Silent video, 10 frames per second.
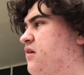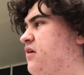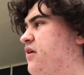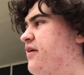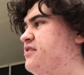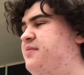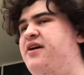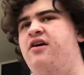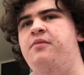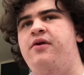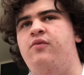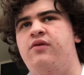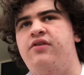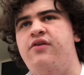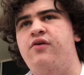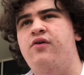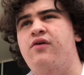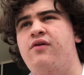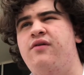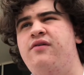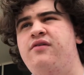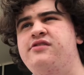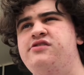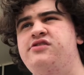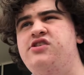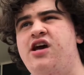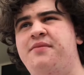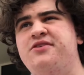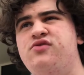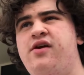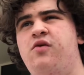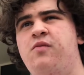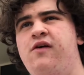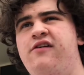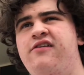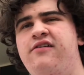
You asked me to help you with your geometry homework.